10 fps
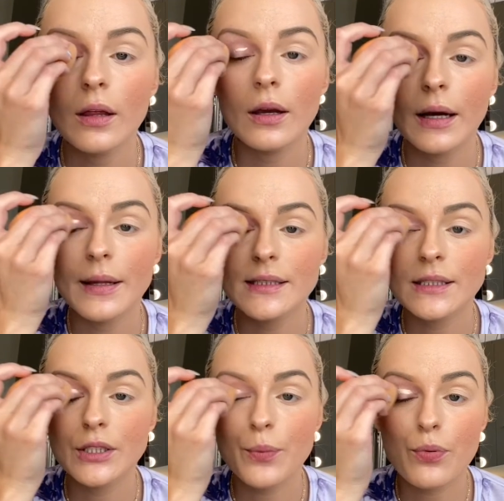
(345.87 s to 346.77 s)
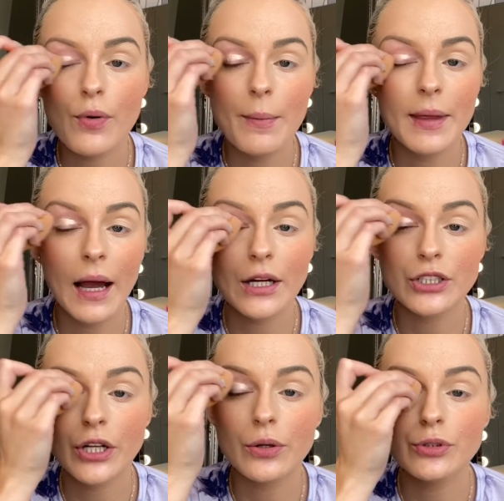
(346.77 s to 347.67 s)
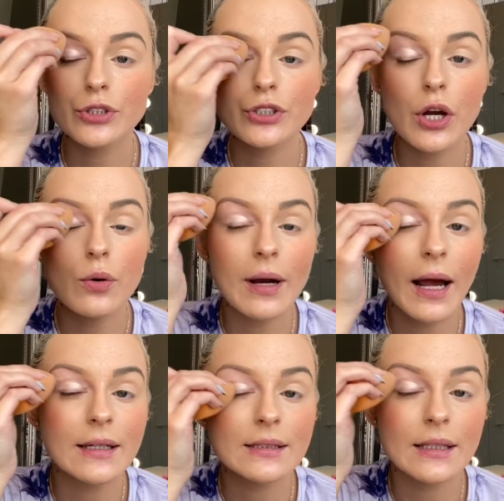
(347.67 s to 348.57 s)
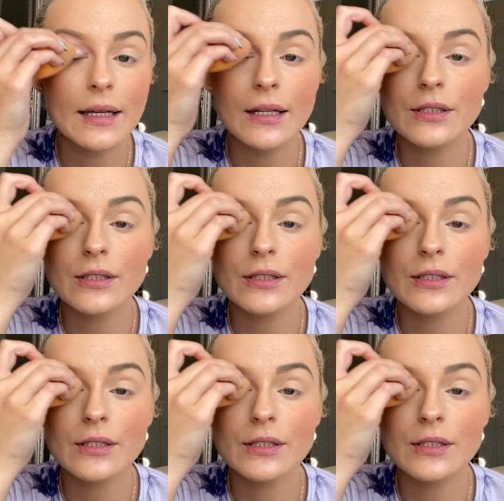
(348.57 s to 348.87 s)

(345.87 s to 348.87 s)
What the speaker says: And this is going to prep the eyeshadow so nicely